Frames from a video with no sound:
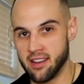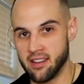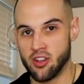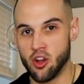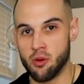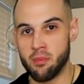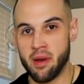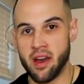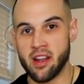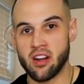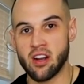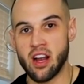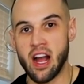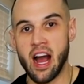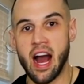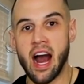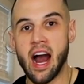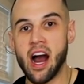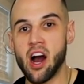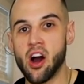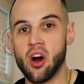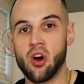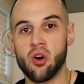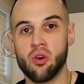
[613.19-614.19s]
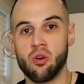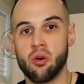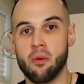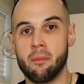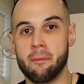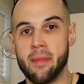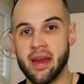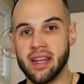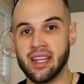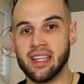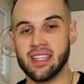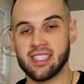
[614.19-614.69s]
no matter how
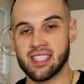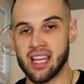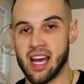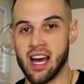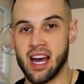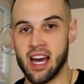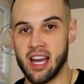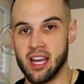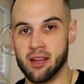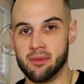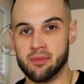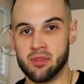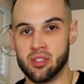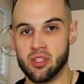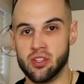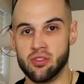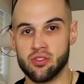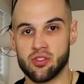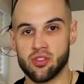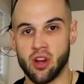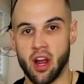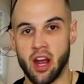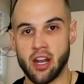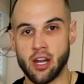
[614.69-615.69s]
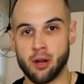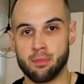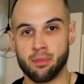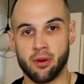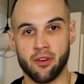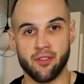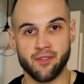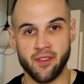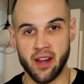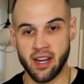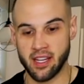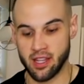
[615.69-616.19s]
many times you try to
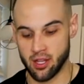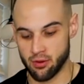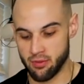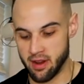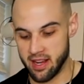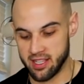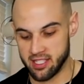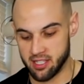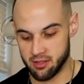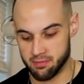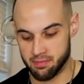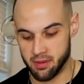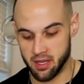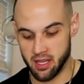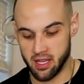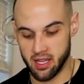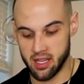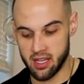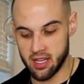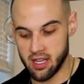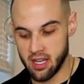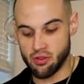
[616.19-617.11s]
perfect the recipe.